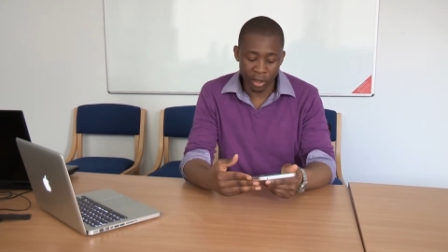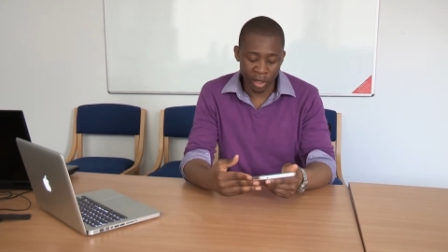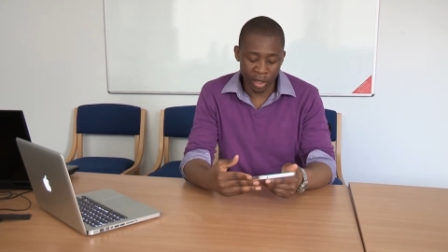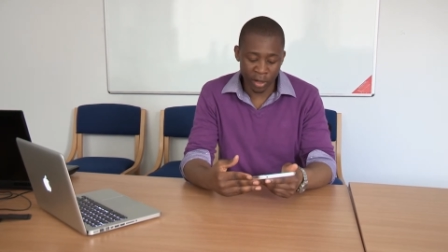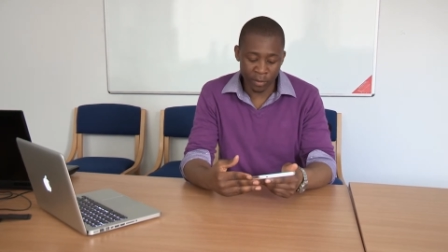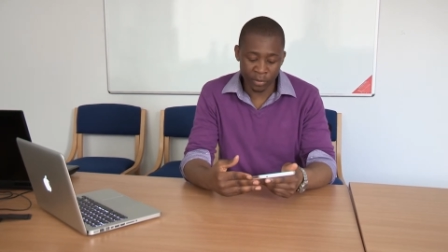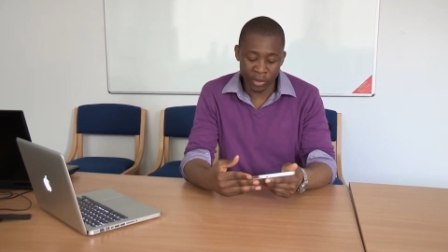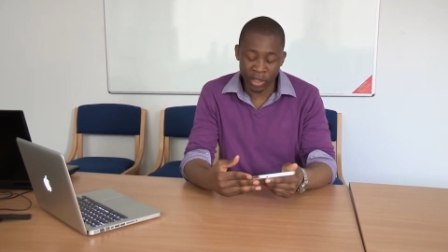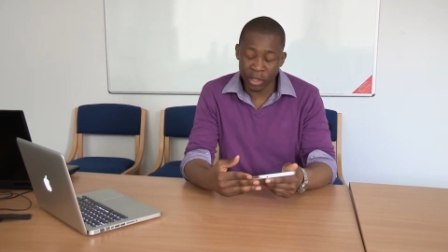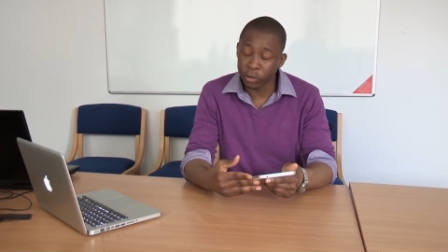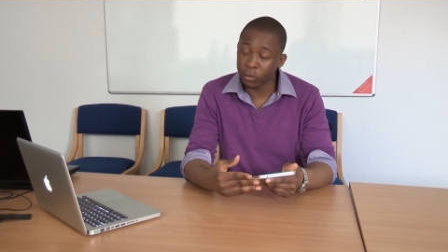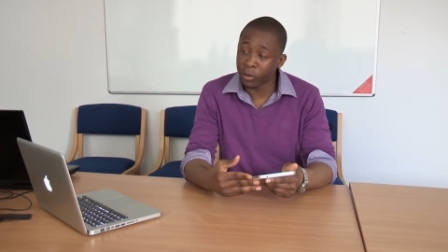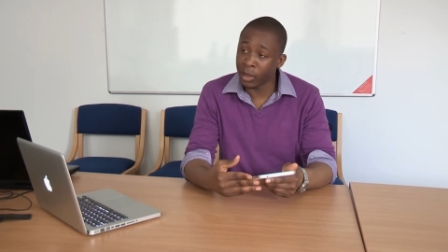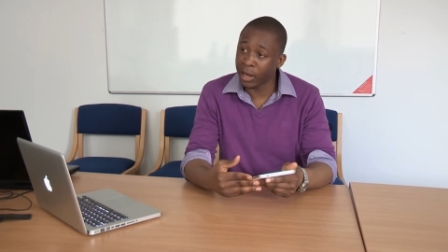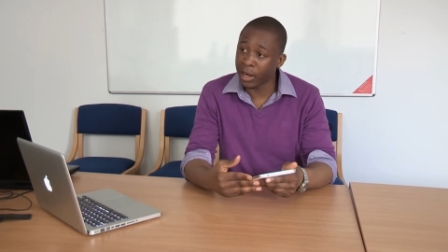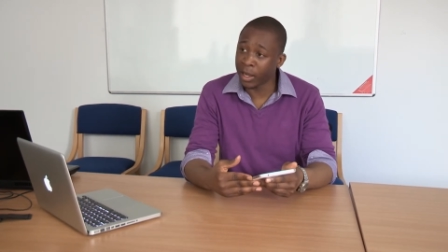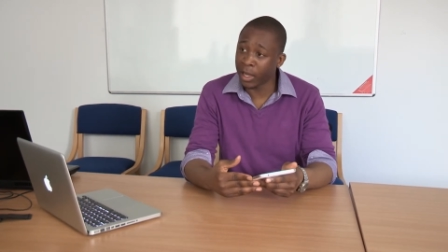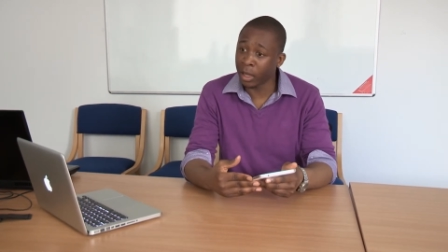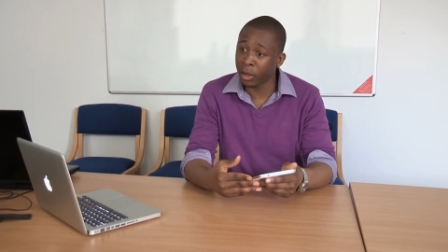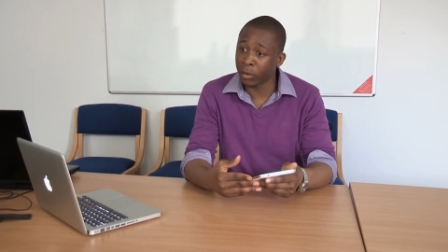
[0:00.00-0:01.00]
Um, this will
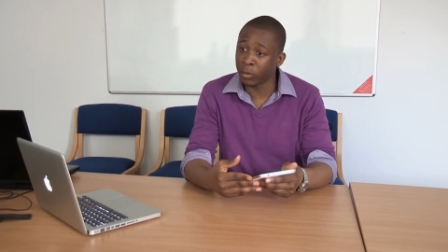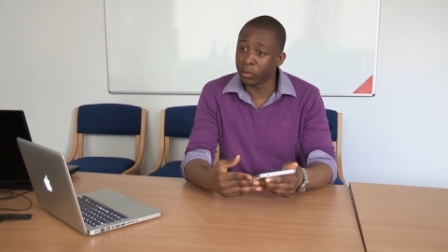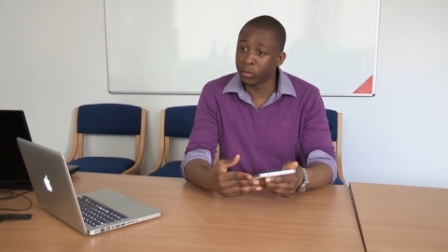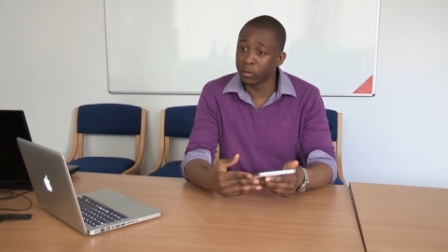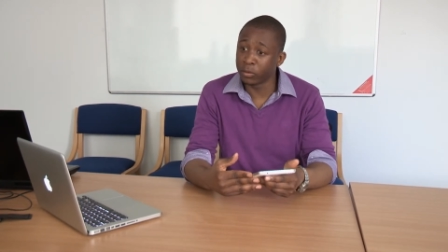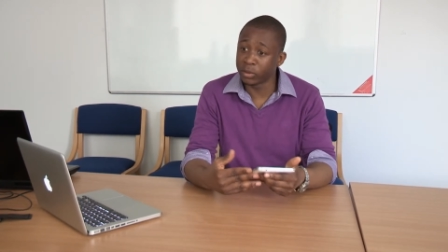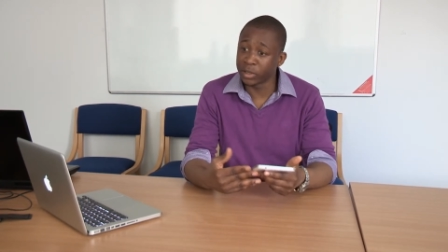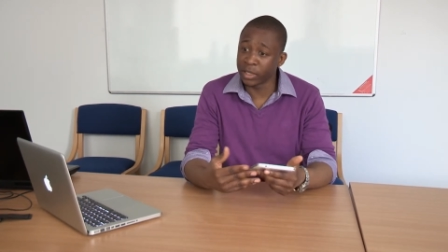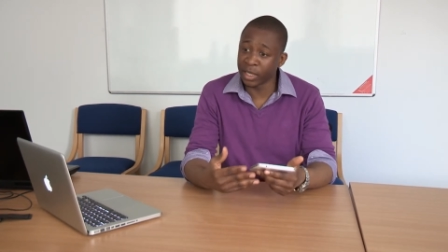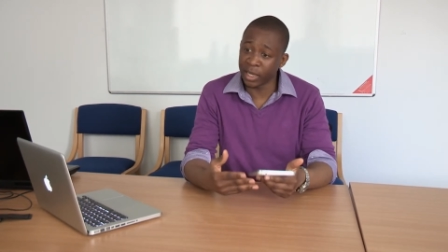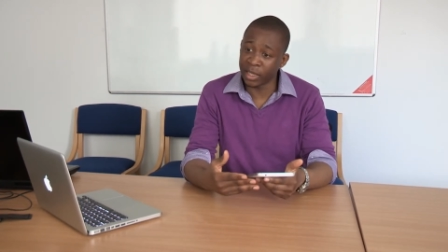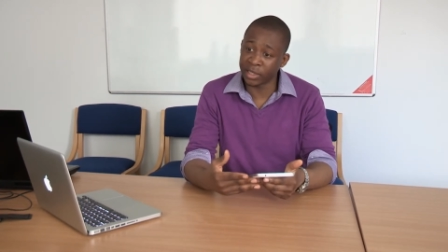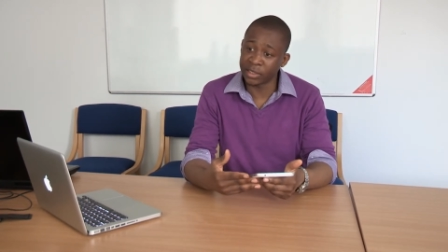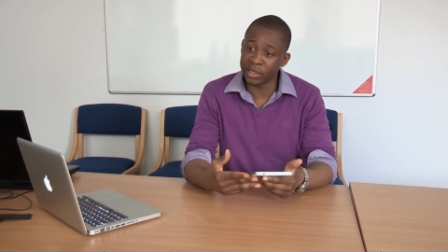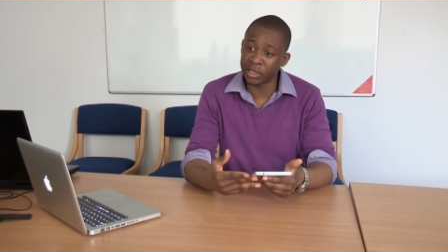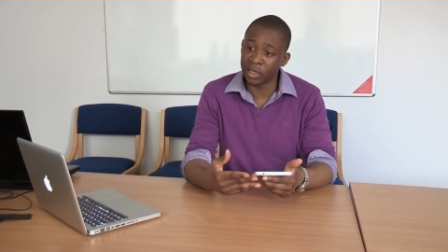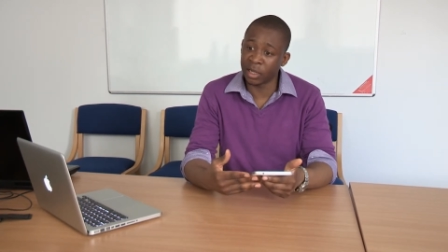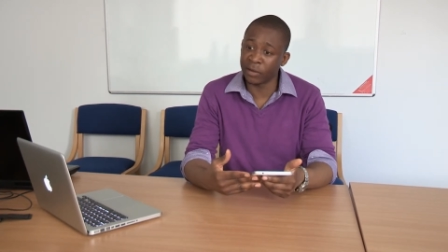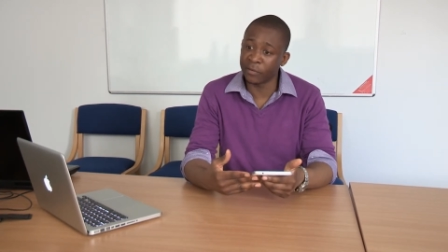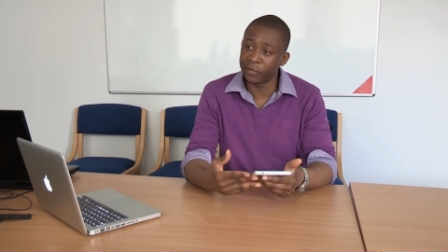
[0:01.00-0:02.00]
allow care
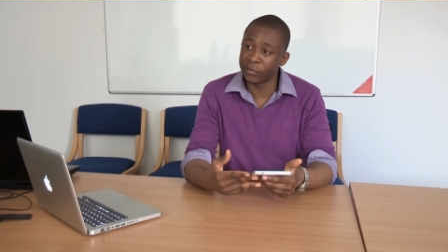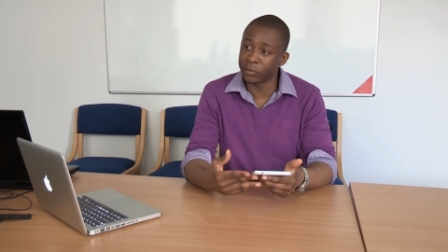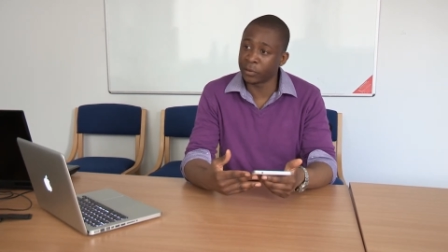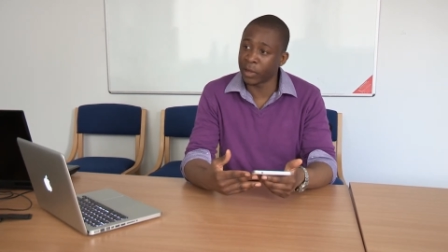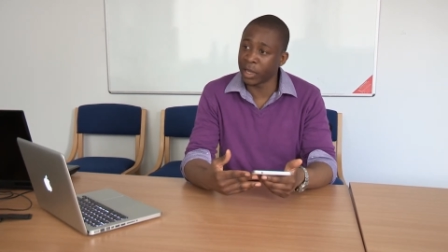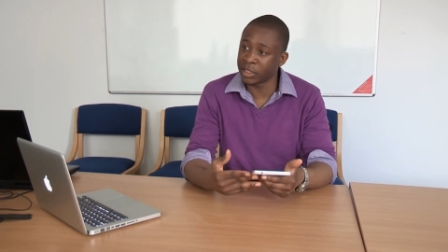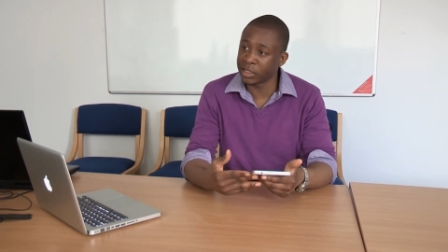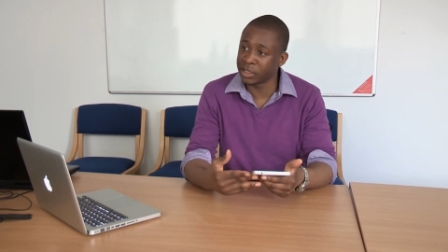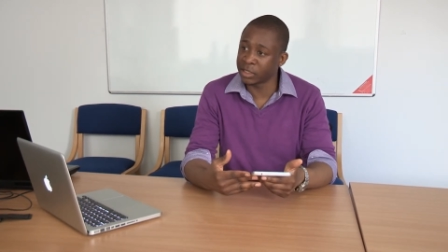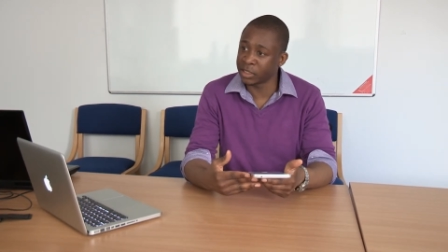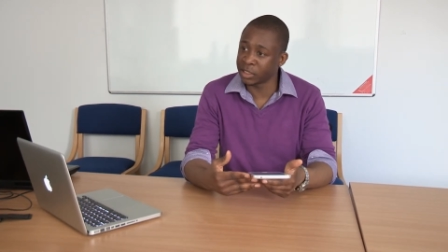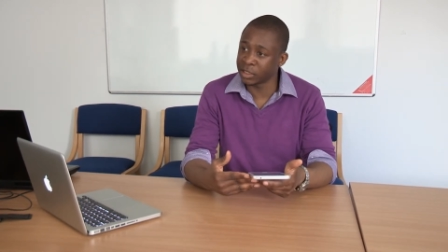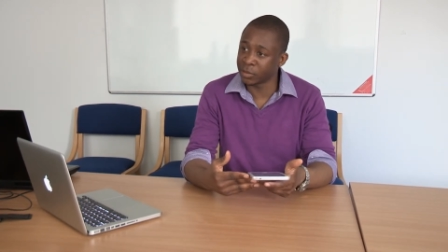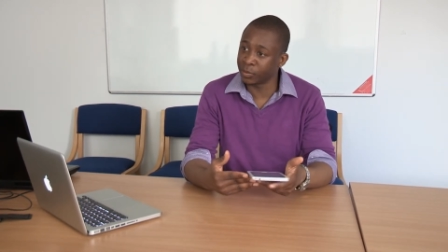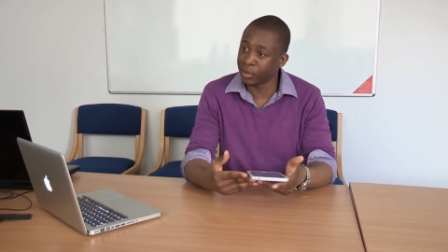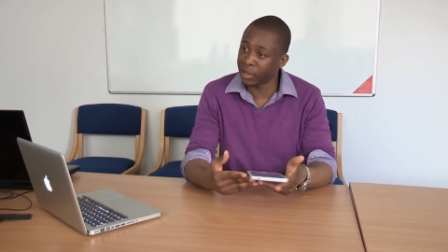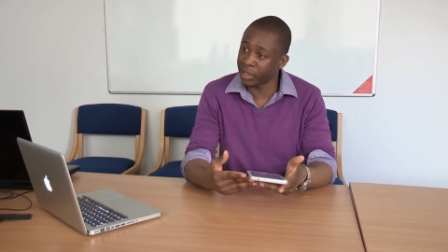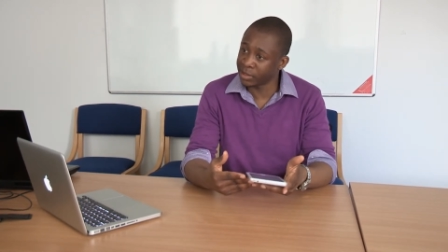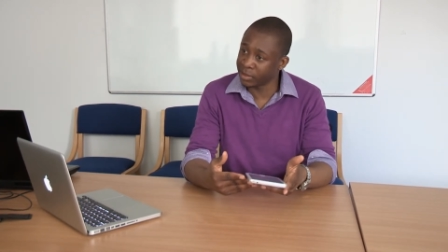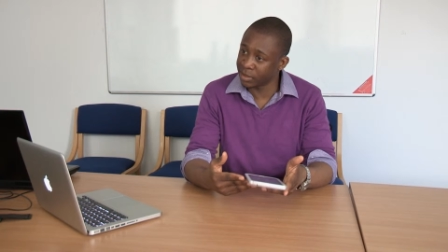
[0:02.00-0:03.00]
staff to actually
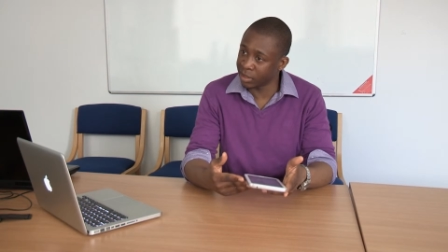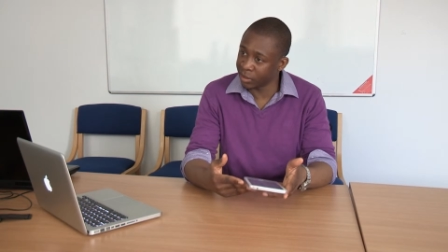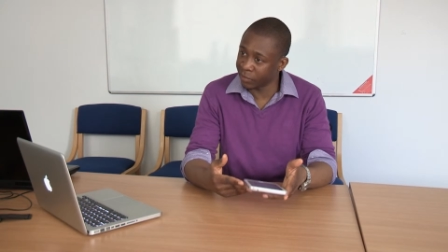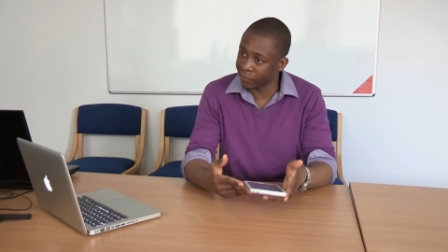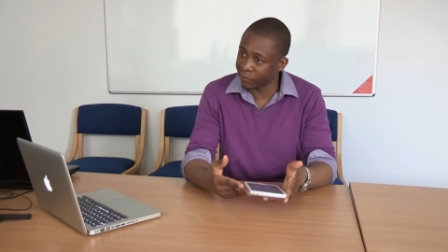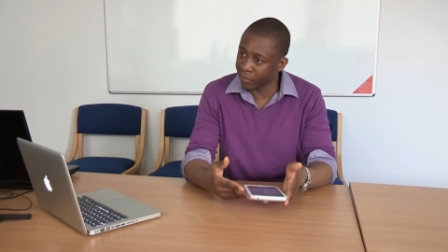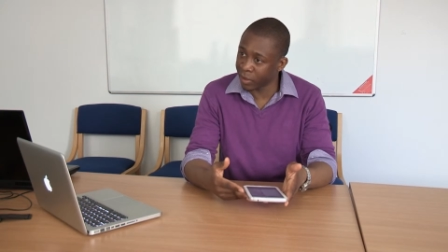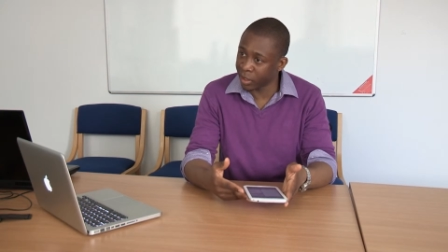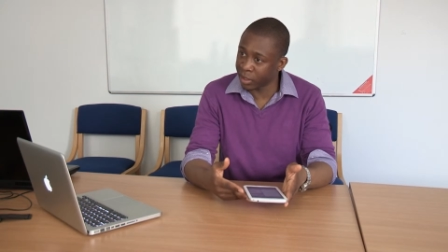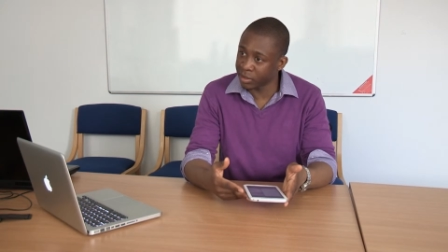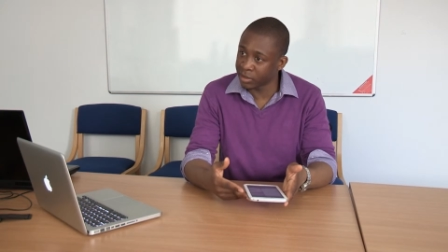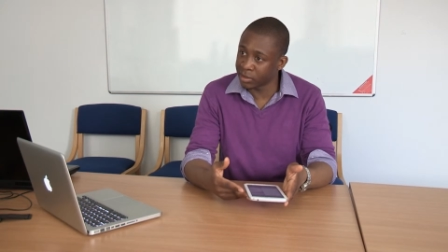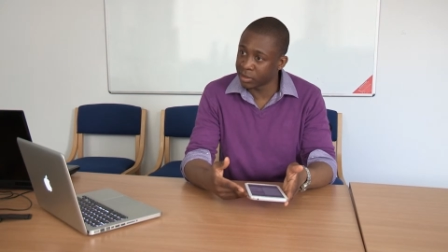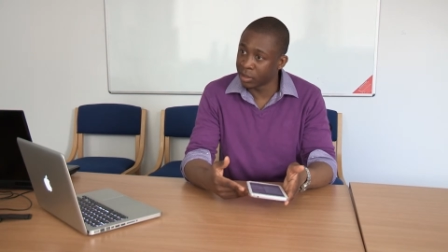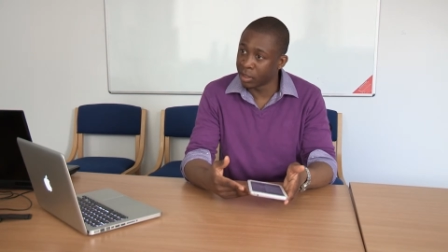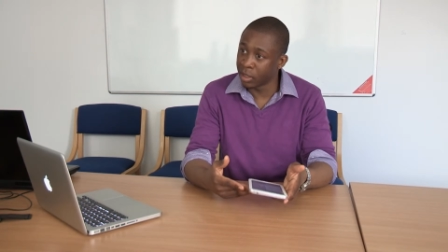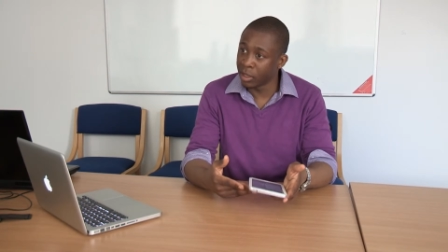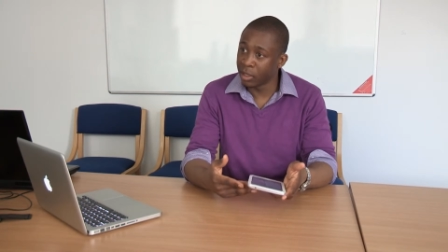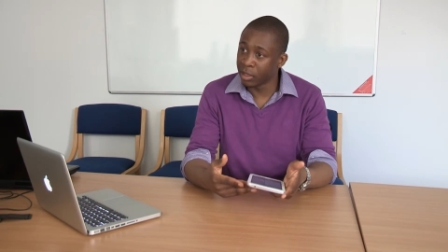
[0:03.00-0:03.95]
just place the device